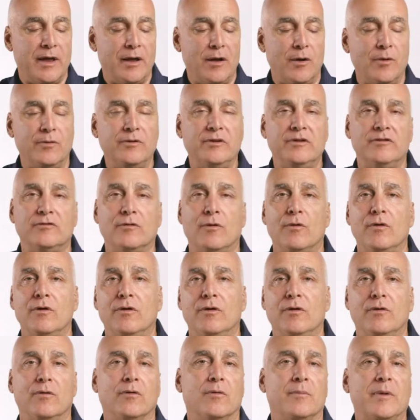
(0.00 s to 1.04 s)
Odie's oil
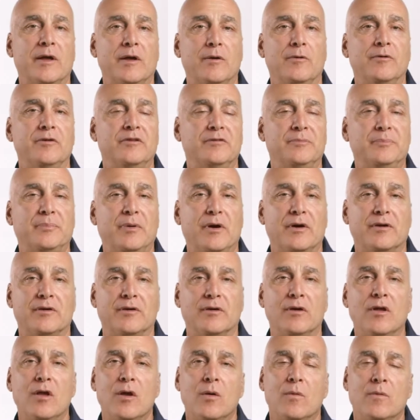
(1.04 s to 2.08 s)
or my Odie's
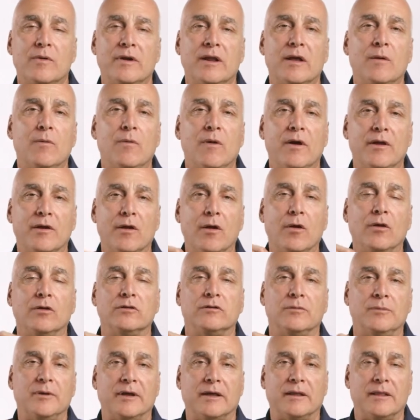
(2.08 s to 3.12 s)
butter when I want
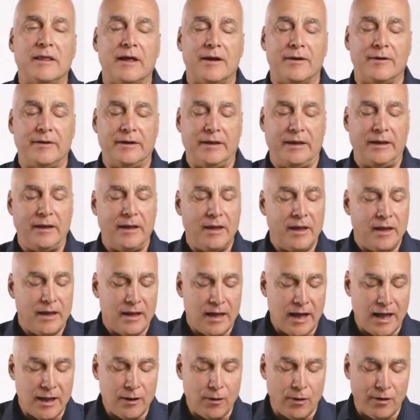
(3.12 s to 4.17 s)
ultimate clarity.
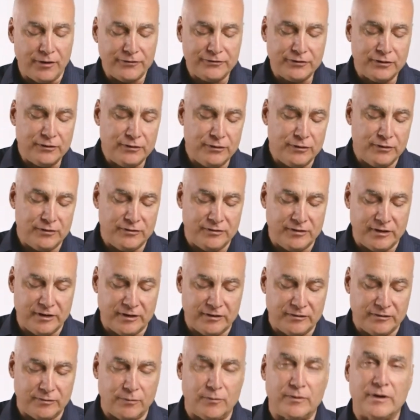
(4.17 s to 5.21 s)
I also use
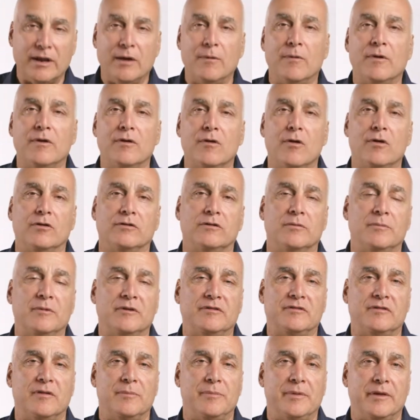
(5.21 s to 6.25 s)
this when I want ultimate
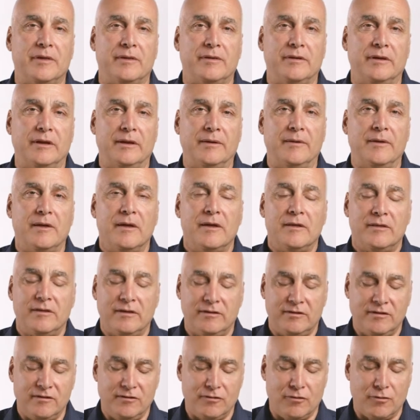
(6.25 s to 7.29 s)
stability.
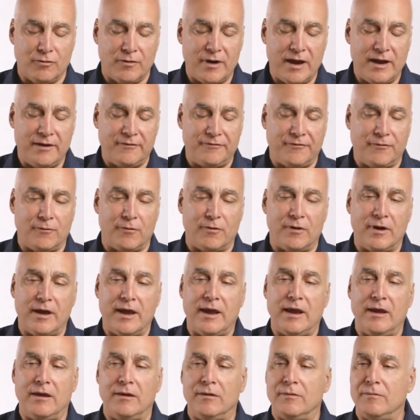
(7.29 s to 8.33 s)
This is great for
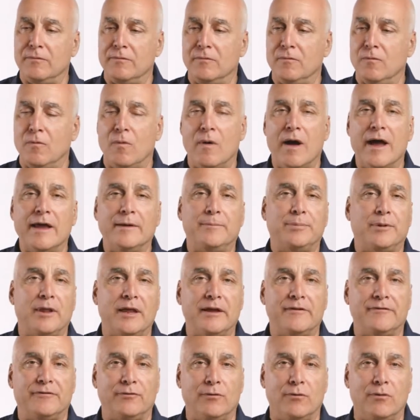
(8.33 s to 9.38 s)
a wide
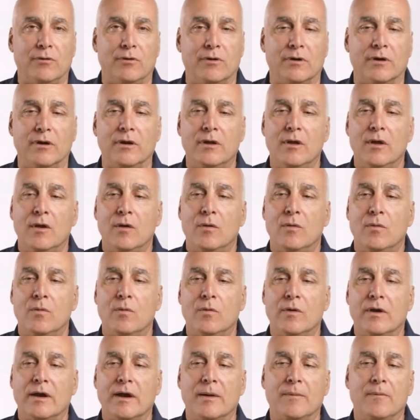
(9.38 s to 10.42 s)
plank floor
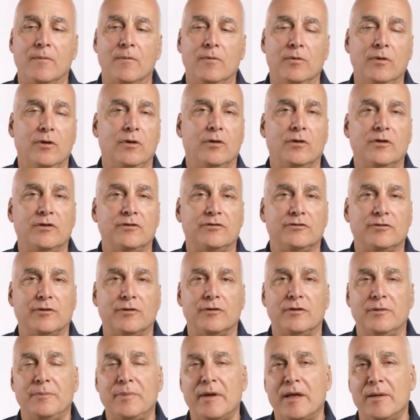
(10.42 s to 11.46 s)
where I'm a little
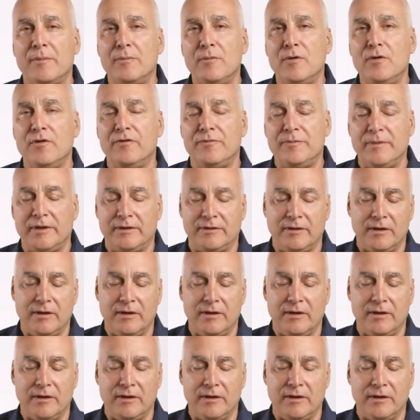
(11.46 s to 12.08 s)
concerned about movement.